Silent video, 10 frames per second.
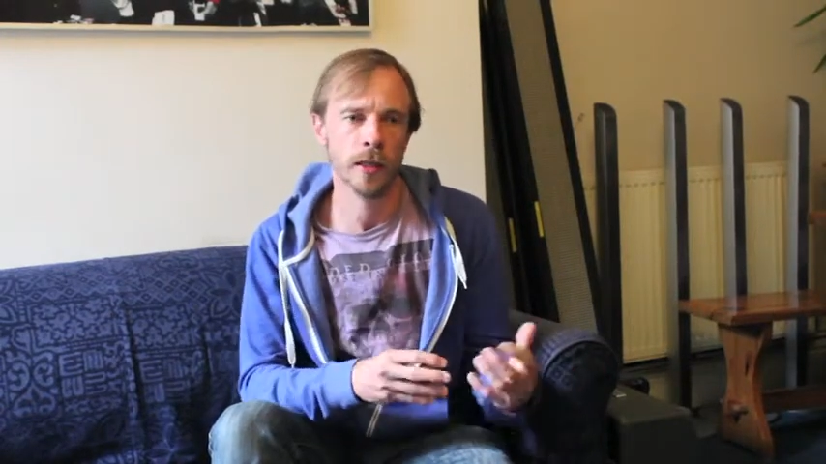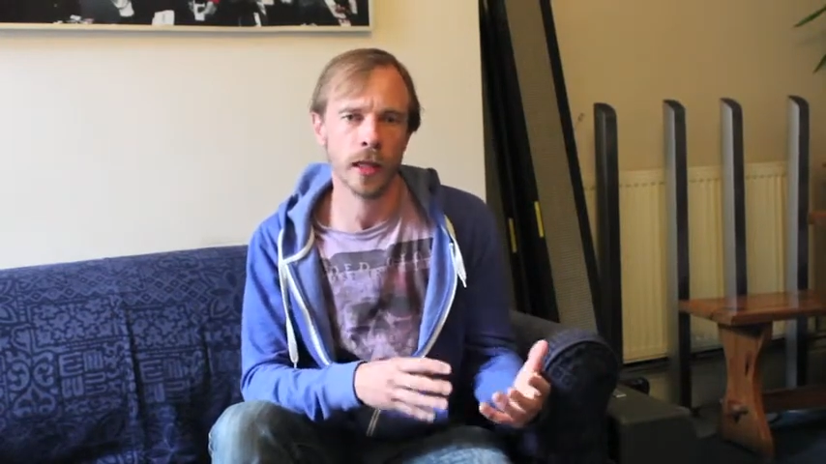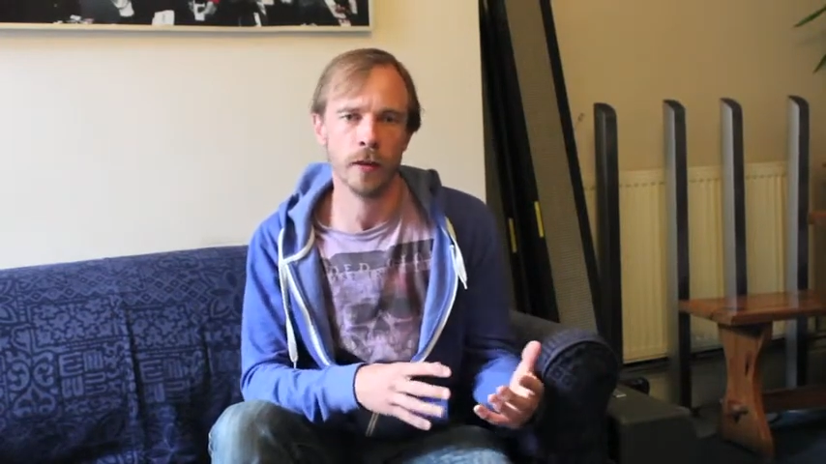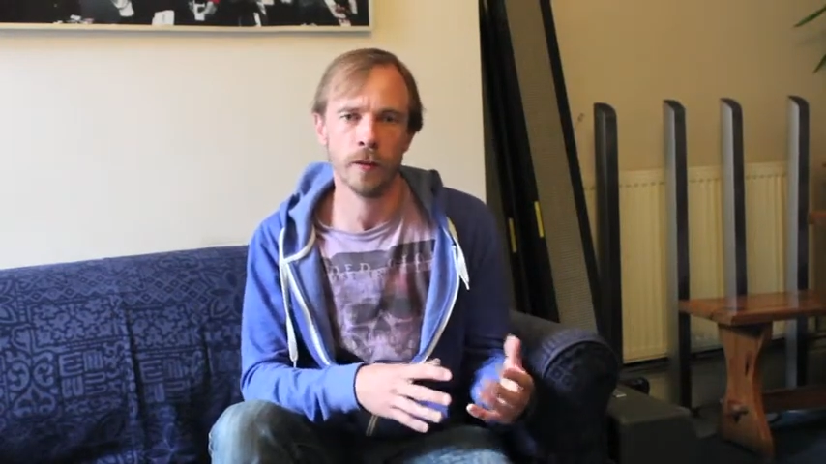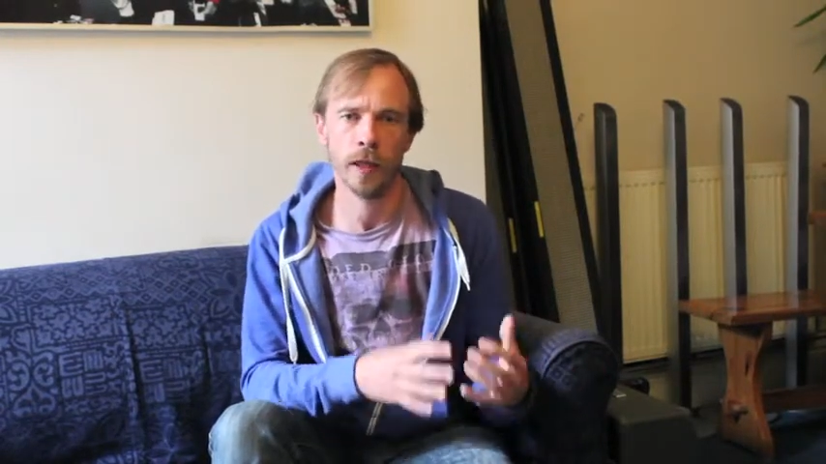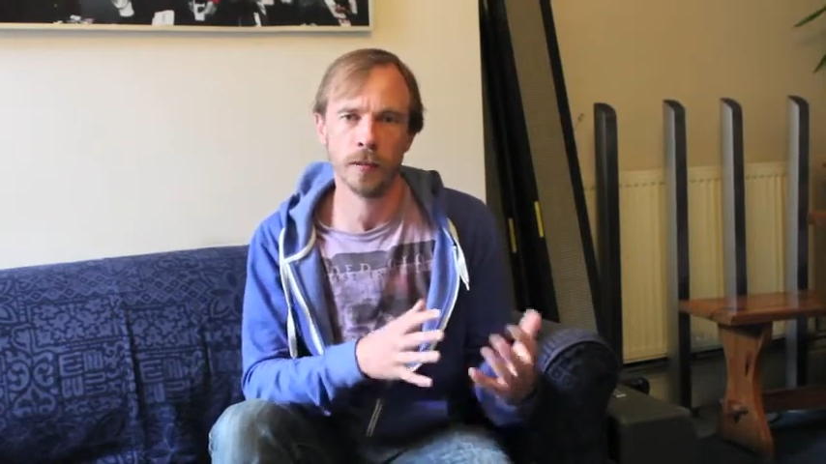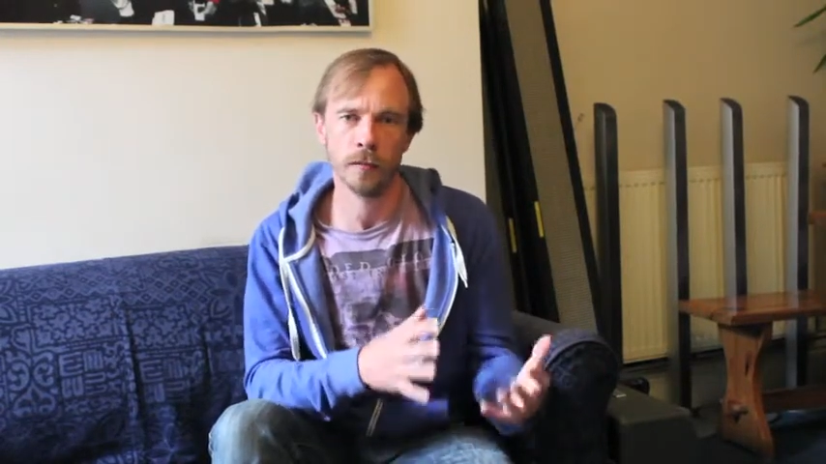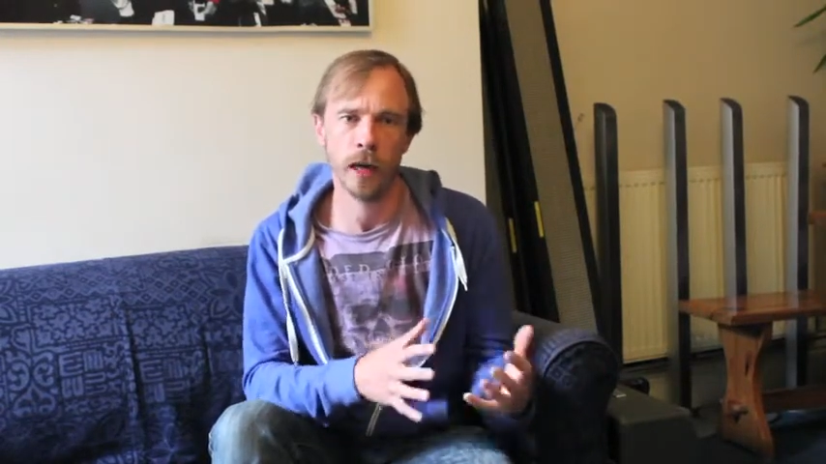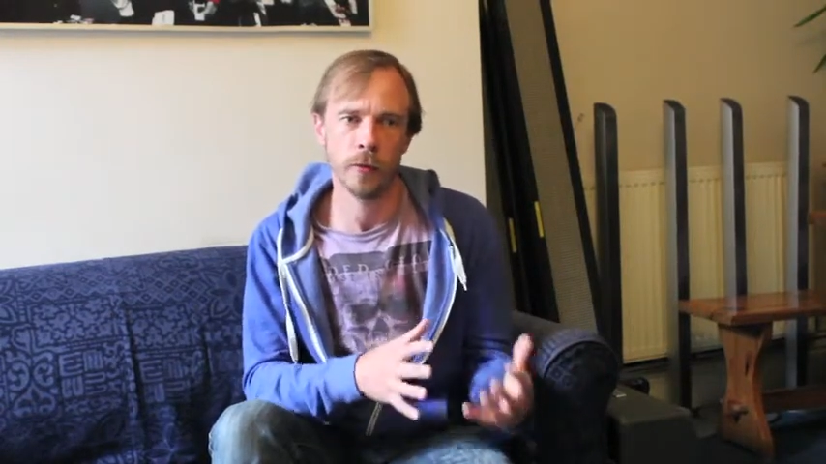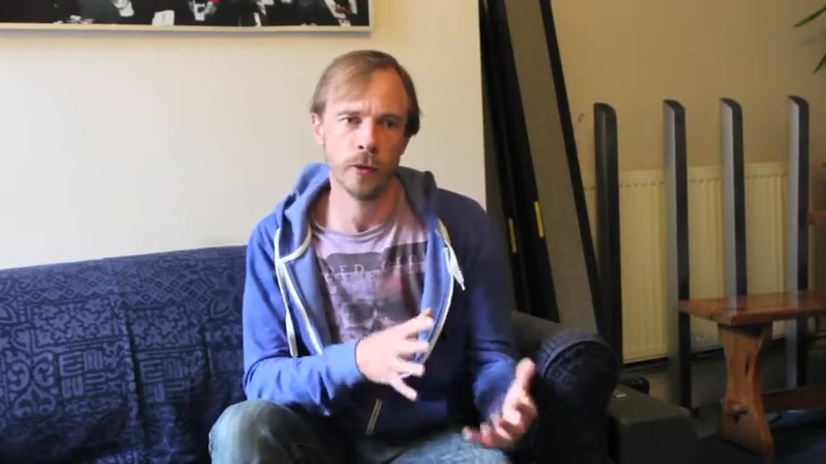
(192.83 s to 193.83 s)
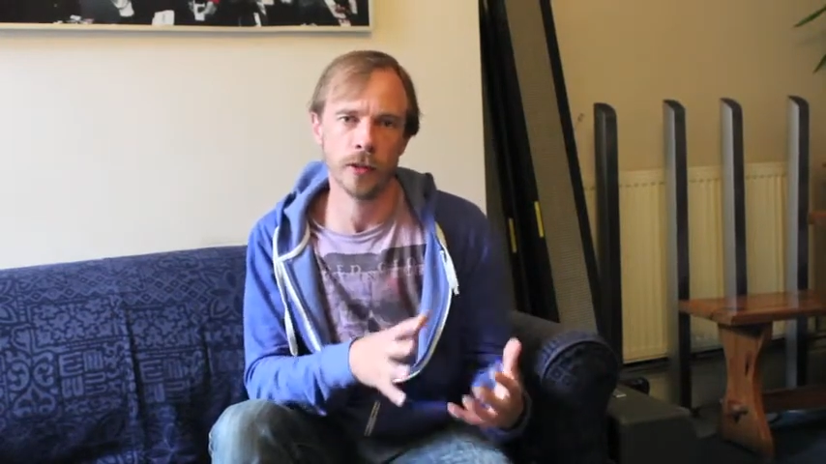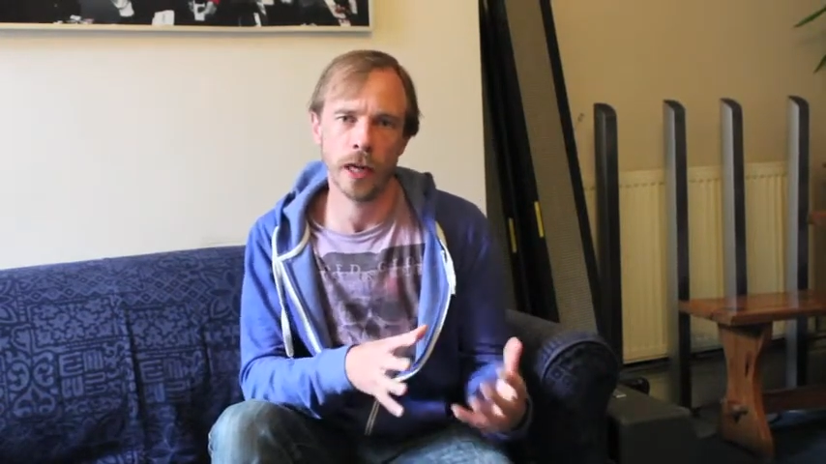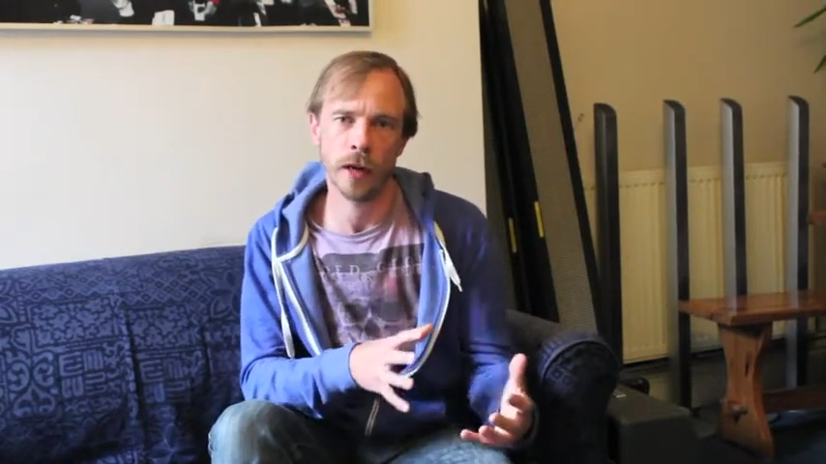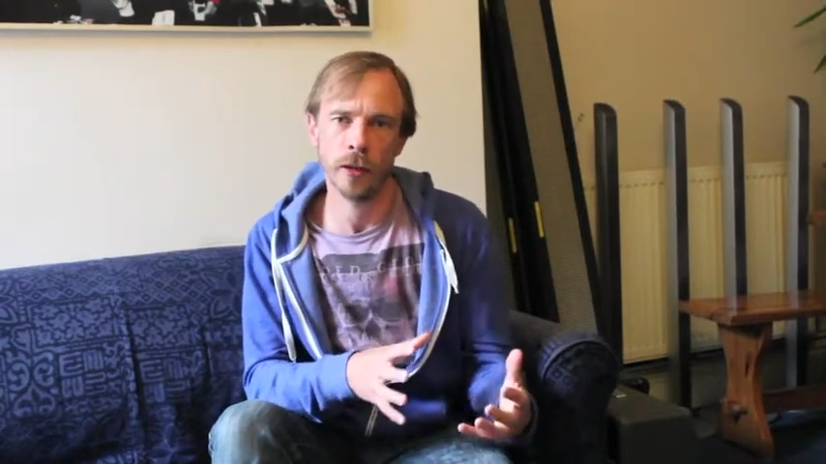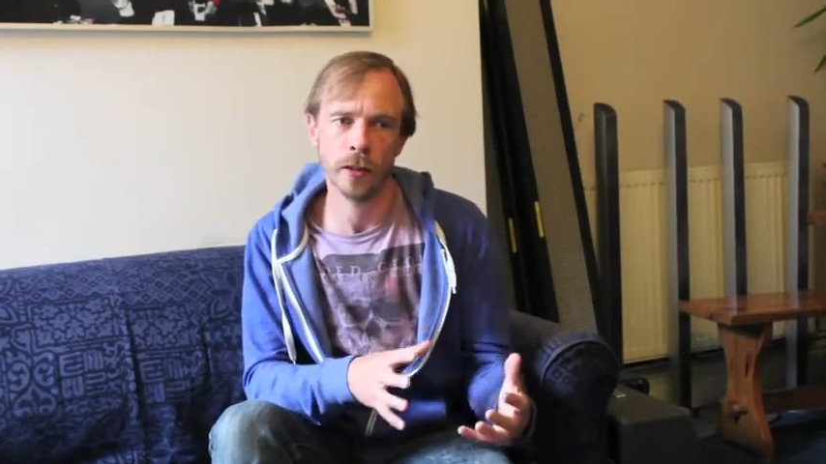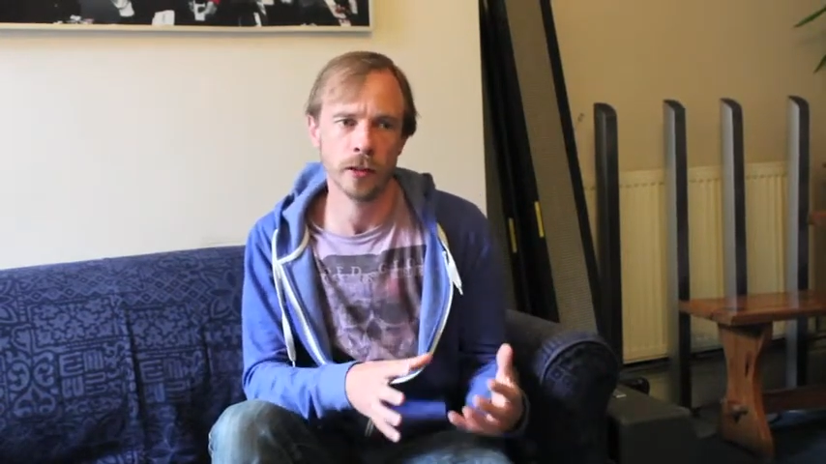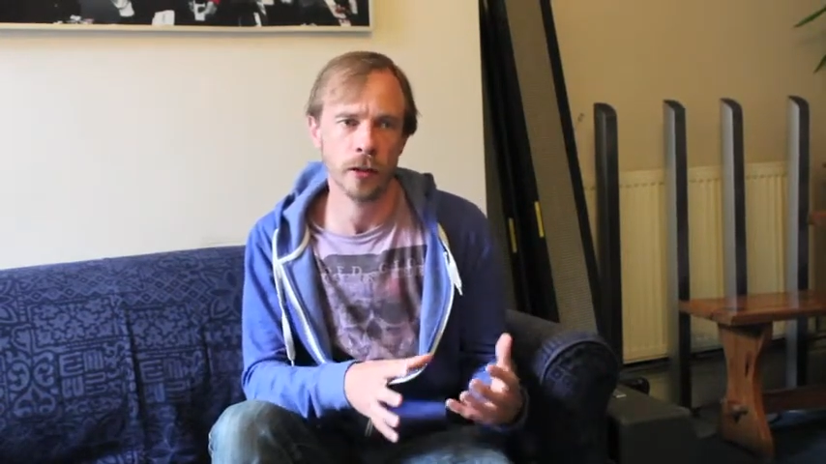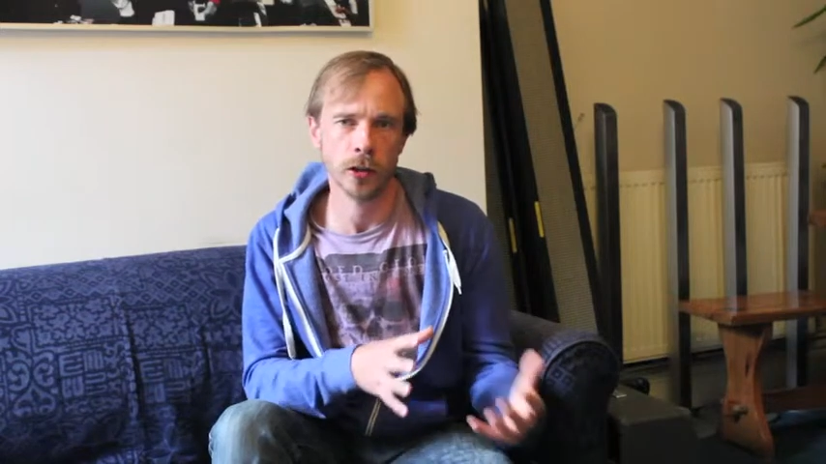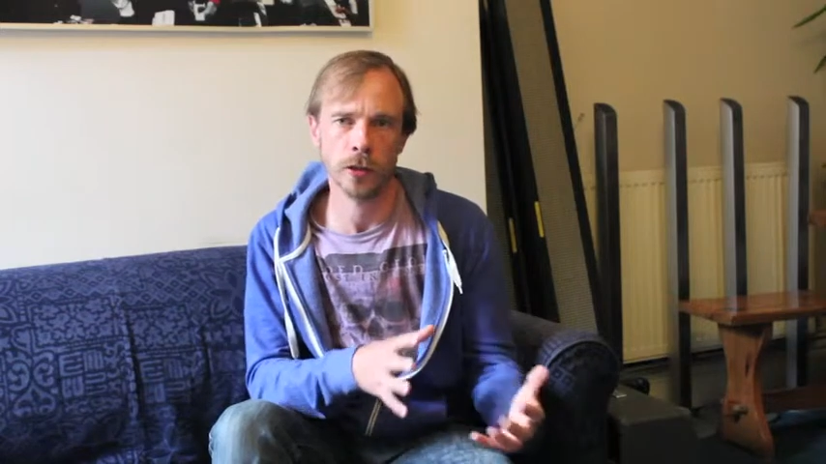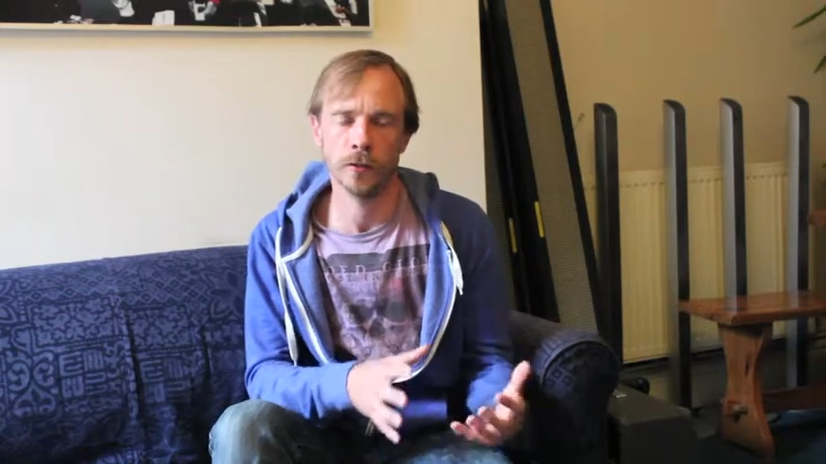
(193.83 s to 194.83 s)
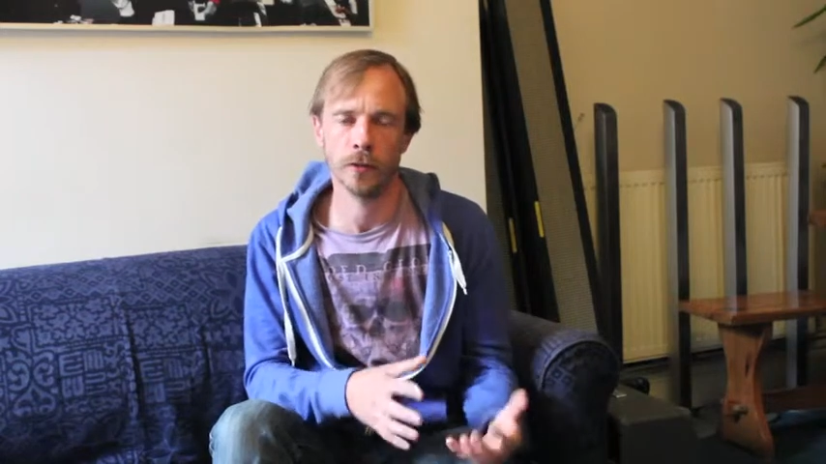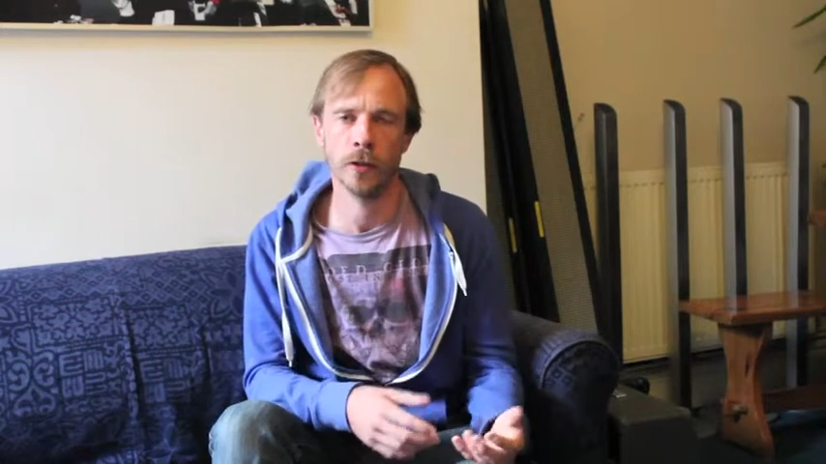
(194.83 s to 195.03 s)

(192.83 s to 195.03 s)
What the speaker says: diverse, vibrant area. There's lots of